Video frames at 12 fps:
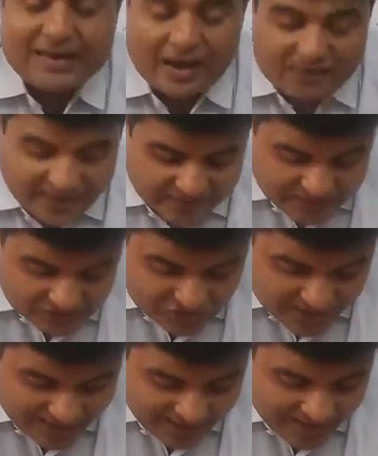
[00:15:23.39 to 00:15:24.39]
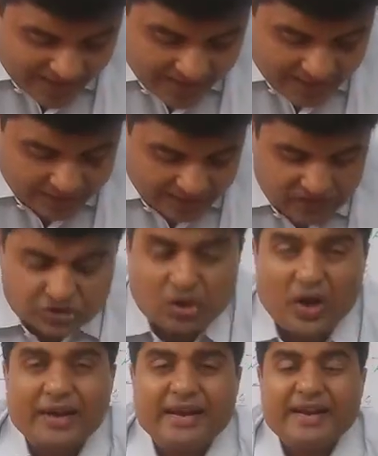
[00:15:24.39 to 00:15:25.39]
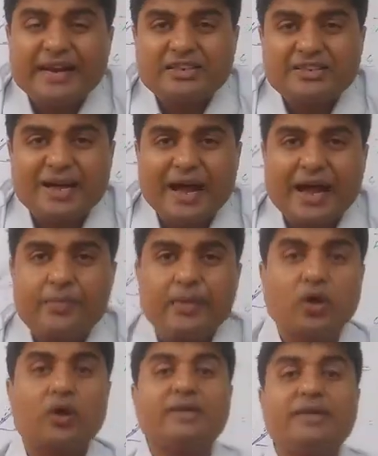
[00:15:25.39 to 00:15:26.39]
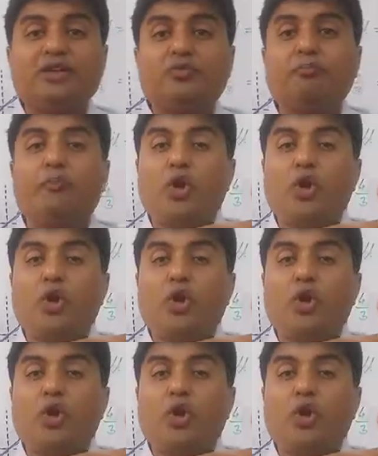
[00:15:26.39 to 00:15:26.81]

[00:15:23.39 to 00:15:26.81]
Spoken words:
traveling in a straight line does not reach the eye because it is